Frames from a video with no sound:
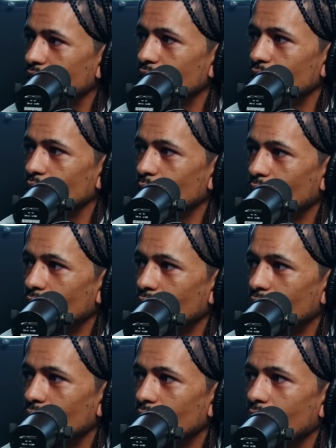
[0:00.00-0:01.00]
shit. You
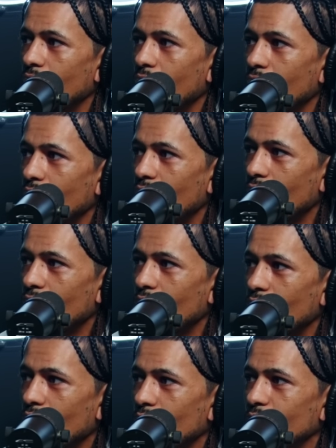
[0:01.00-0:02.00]
heard?
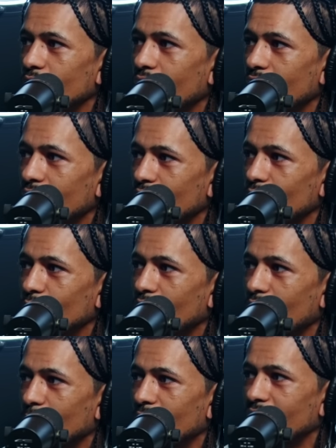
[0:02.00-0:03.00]
Hello, thank you.
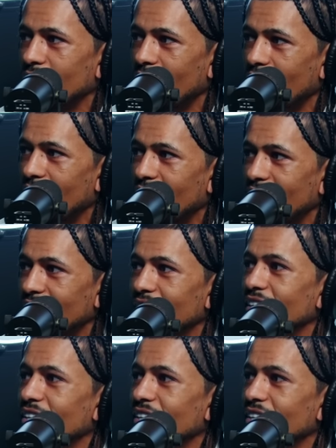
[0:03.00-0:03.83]
Come again.